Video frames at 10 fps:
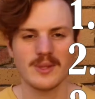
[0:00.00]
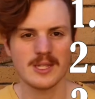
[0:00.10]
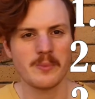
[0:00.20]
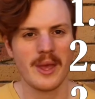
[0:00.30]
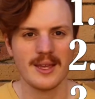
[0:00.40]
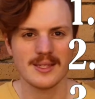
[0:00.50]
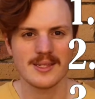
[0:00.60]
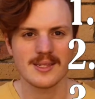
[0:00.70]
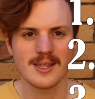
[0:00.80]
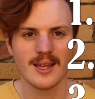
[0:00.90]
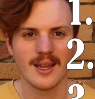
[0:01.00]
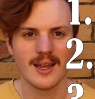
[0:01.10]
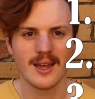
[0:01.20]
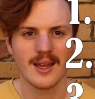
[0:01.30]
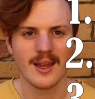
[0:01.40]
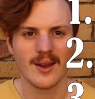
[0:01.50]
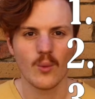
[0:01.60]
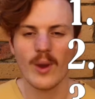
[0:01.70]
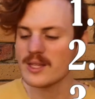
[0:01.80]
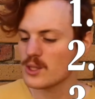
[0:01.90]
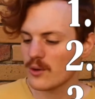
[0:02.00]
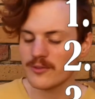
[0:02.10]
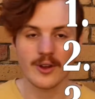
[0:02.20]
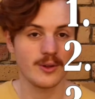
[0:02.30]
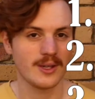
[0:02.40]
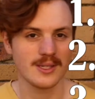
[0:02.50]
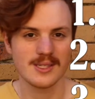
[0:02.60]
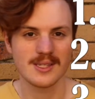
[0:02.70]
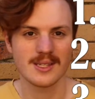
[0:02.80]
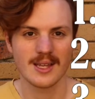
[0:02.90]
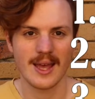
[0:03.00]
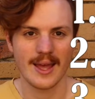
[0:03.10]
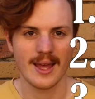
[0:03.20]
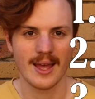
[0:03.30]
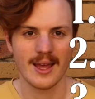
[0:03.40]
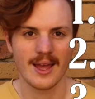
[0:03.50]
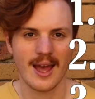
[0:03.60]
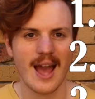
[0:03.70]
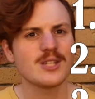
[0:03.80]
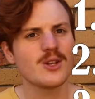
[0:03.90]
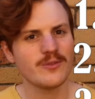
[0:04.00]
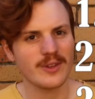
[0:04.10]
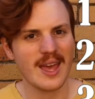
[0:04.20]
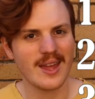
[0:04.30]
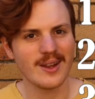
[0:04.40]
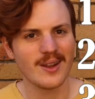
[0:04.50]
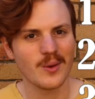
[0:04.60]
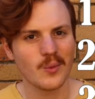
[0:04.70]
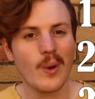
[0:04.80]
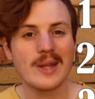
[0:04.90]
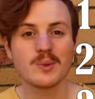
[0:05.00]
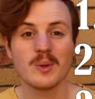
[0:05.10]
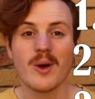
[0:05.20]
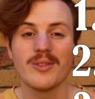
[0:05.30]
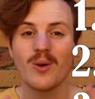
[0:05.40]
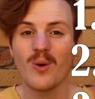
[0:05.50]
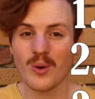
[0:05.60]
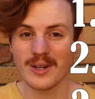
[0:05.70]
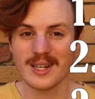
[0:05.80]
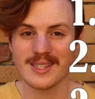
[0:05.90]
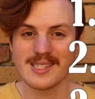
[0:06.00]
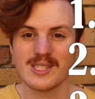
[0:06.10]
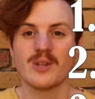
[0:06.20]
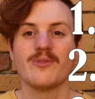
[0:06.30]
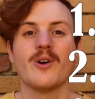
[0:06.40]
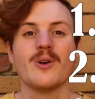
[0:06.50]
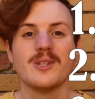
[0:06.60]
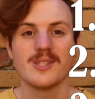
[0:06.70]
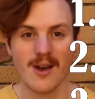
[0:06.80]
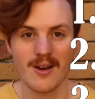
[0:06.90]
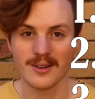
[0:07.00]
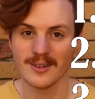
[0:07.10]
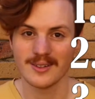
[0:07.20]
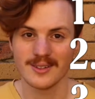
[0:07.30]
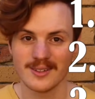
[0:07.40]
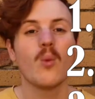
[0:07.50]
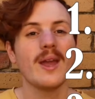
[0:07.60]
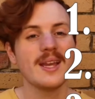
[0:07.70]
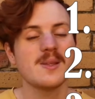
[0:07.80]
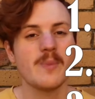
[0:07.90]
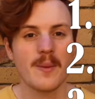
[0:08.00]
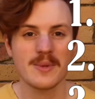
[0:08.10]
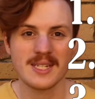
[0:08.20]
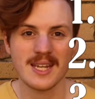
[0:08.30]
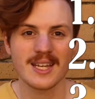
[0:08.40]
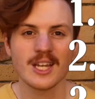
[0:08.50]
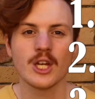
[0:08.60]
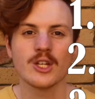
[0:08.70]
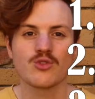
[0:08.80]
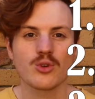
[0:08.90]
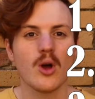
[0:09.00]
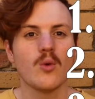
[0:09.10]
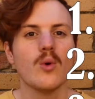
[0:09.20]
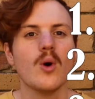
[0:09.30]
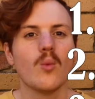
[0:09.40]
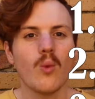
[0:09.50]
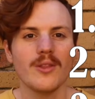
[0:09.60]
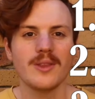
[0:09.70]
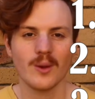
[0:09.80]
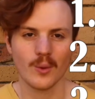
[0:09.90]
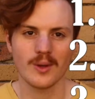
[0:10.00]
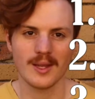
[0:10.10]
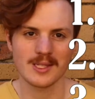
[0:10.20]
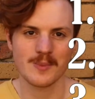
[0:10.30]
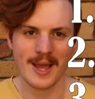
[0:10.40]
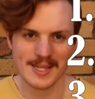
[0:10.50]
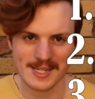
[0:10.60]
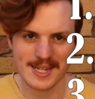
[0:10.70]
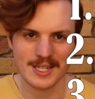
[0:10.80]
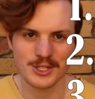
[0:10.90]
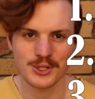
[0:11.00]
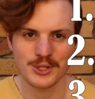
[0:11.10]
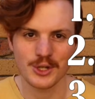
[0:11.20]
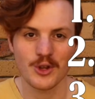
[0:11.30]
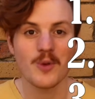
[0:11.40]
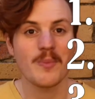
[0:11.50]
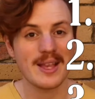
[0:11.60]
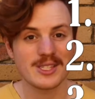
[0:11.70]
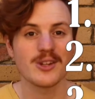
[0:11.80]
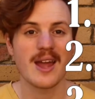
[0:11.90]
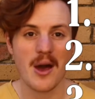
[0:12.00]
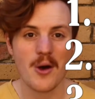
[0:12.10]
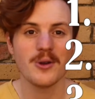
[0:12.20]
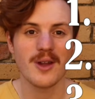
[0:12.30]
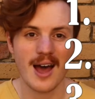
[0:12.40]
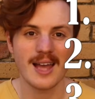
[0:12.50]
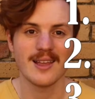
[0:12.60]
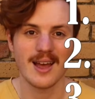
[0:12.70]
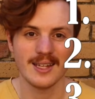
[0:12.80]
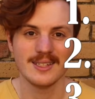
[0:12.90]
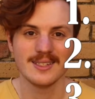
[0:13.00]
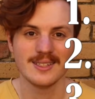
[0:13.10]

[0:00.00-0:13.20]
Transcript: with this piece? Where's your focus? And don't forget, where do we want the audience to focus on? We as a puppeteer can control what the audience pays attention to based on our own eye line.